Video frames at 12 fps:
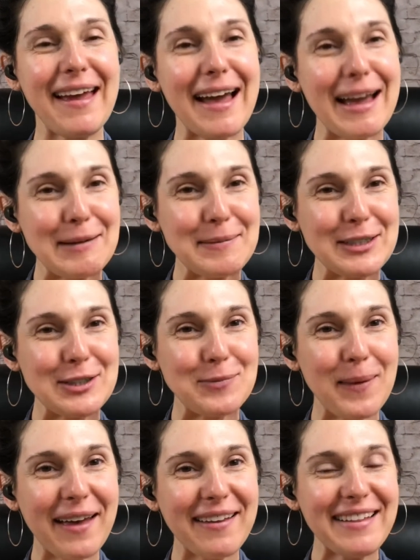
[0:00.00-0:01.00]
I'm
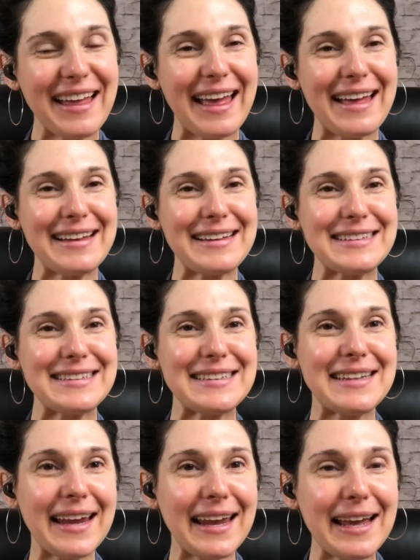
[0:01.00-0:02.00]
Ishbel, and
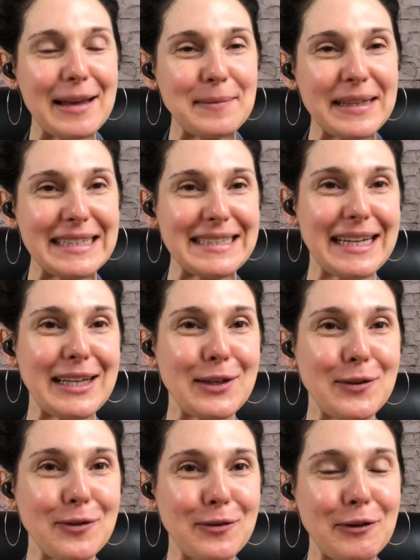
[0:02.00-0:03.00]
today I'm going to take
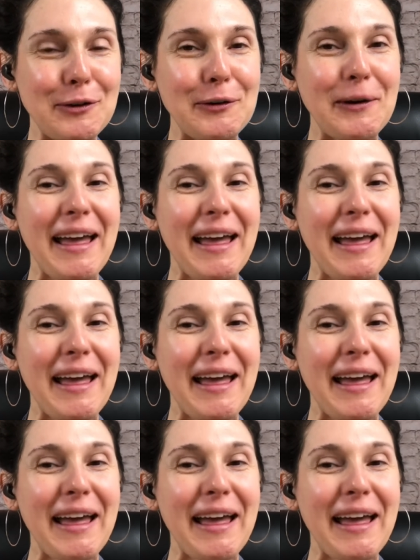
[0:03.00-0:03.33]
you through